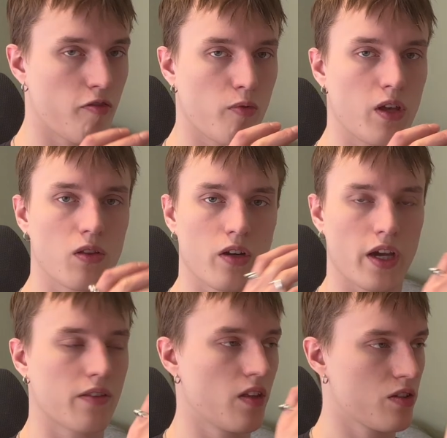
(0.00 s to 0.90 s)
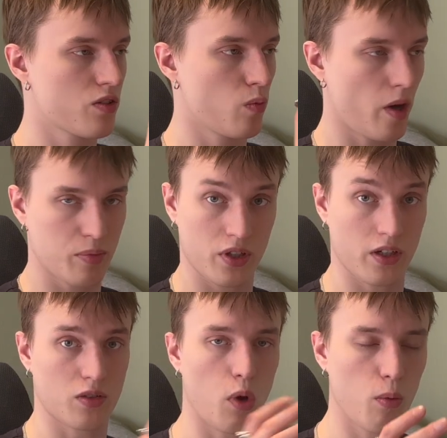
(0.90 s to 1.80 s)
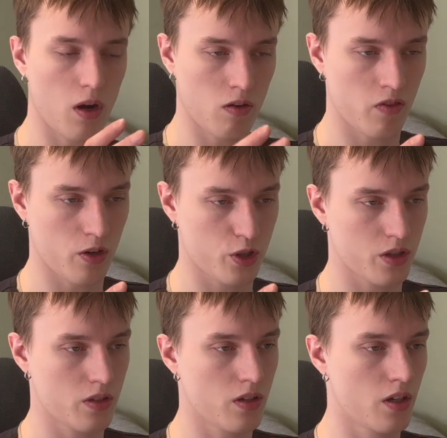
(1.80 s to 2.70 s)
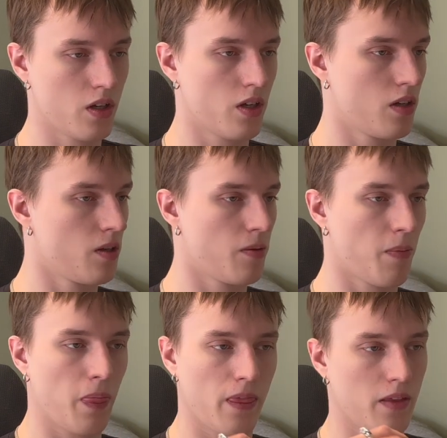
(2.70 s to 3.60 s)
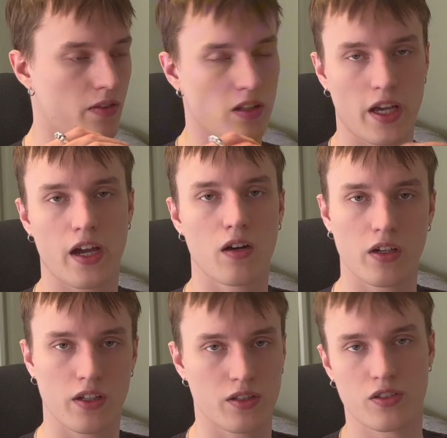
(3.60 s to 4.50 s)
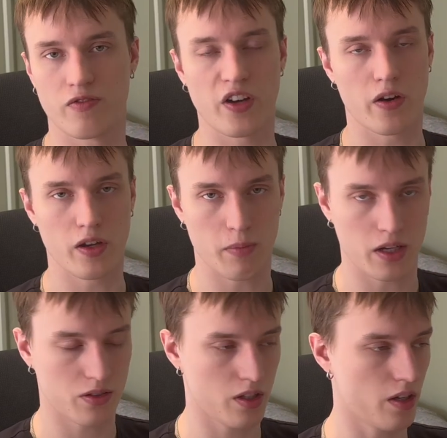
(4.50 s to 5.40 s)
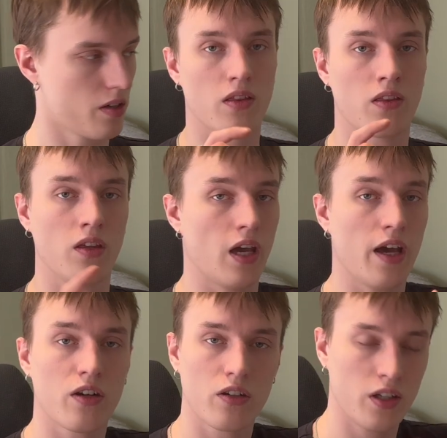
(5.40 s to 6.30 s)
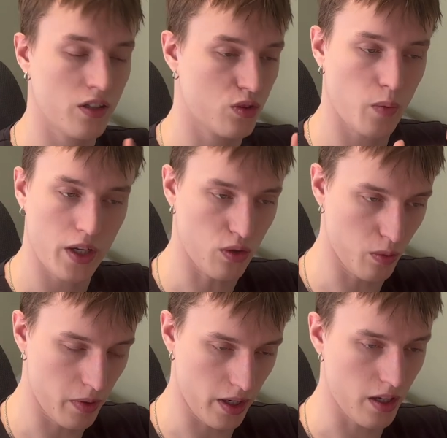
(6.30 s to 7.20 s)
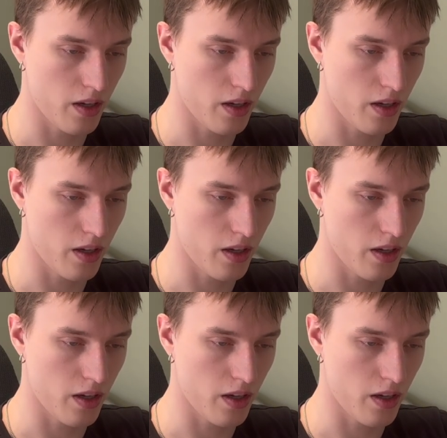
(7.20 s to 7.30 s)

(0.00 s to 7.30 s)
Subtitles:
we look at this website's mobile version, the layout is very messy. The header is way too big.